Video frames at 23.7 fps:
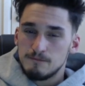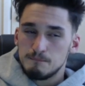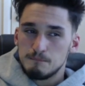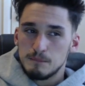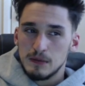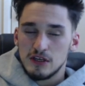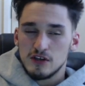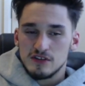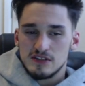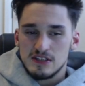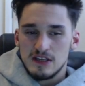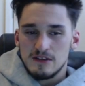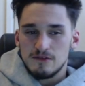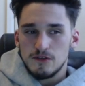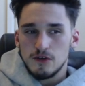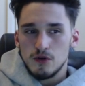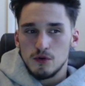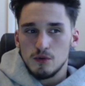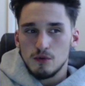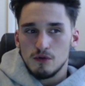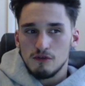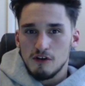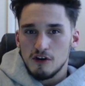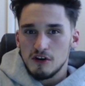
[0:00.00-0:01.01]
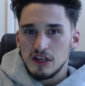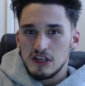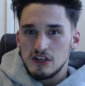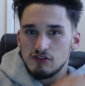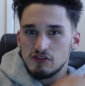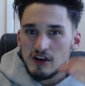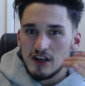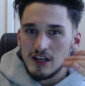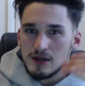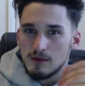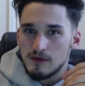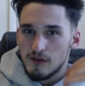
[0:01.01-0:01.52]
because if you were only
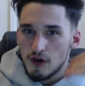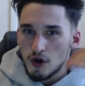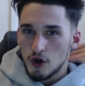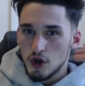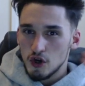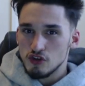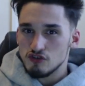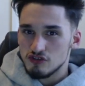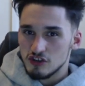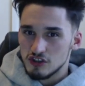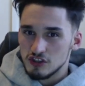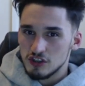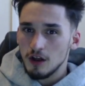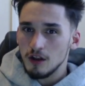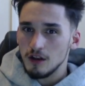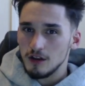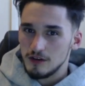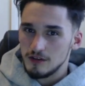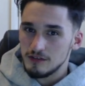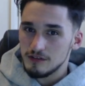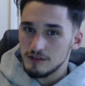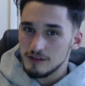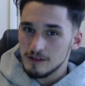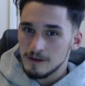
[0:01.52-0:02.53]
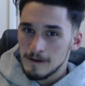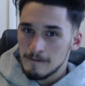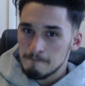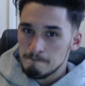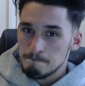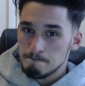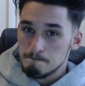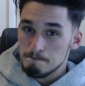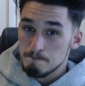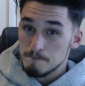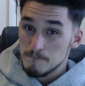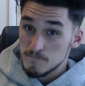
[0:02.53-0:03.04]
trading with $100,
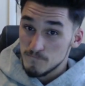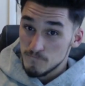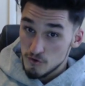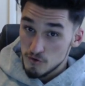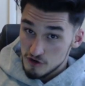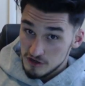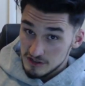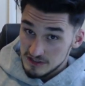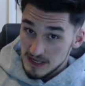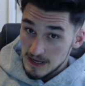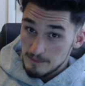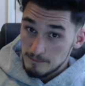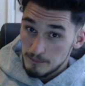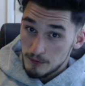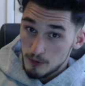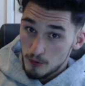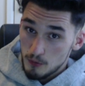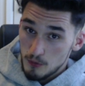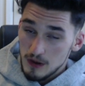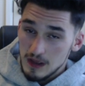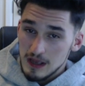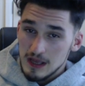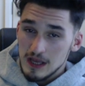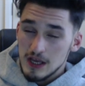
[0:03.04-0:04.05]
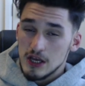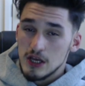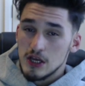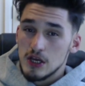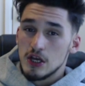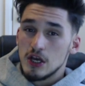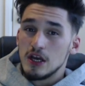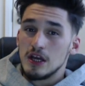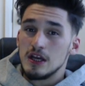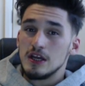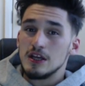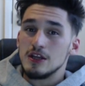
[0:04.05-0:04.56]
for example,
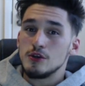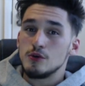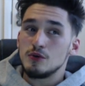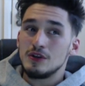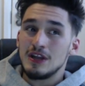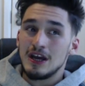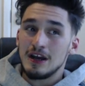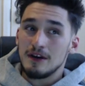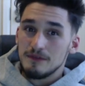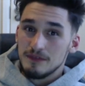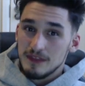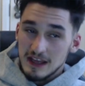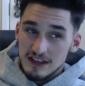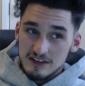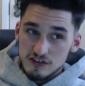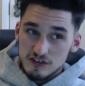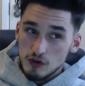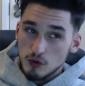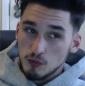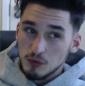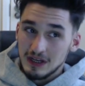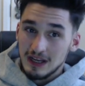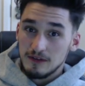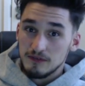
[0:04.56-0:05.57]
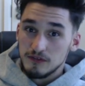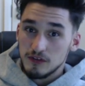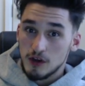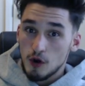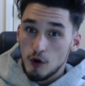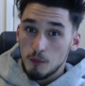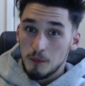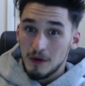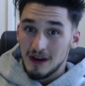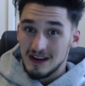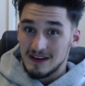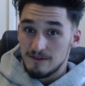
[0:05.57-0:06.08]
you would have that stock would have to go
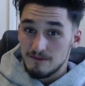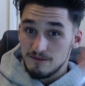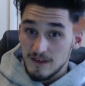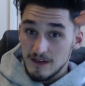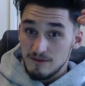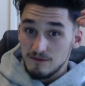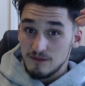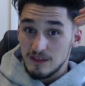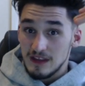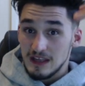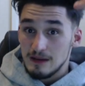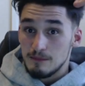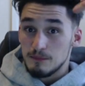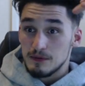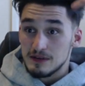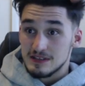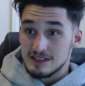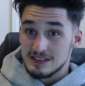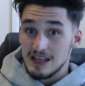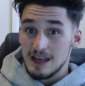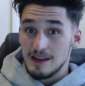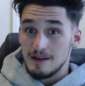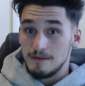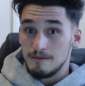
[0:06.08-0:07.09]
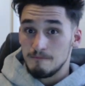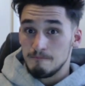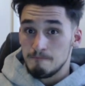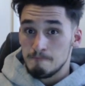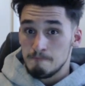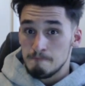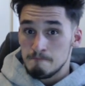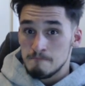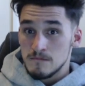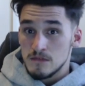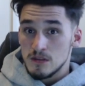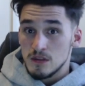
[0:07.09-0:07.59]
up by 15%
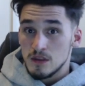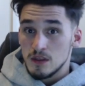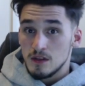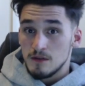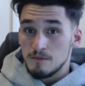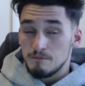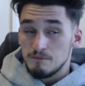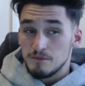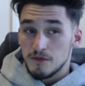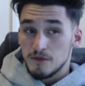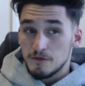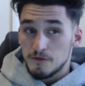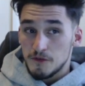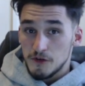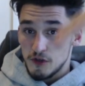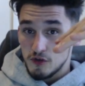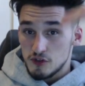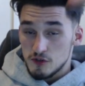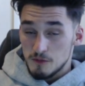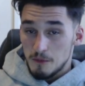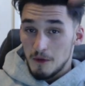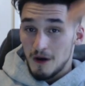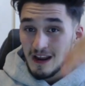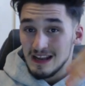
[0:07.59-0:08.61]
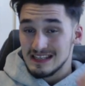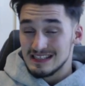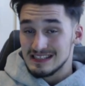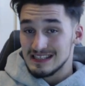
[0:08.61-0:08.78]
for you to buy and